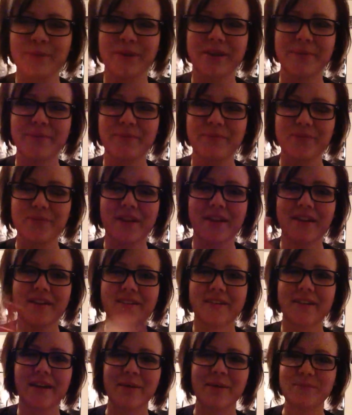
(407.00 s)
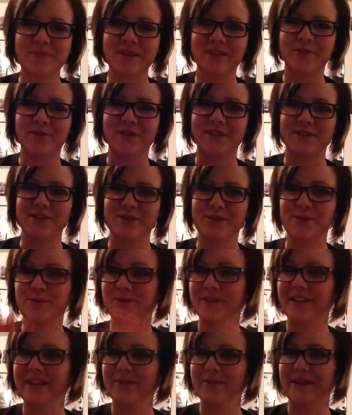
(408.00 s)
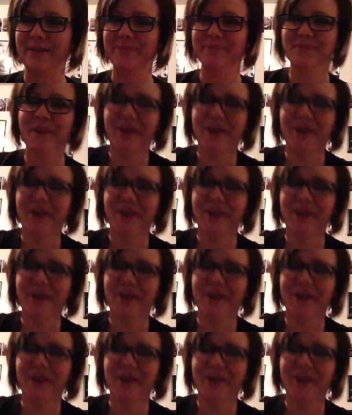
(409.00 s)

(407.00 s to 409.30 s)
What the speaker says: but I'm gonna finish the story anyway.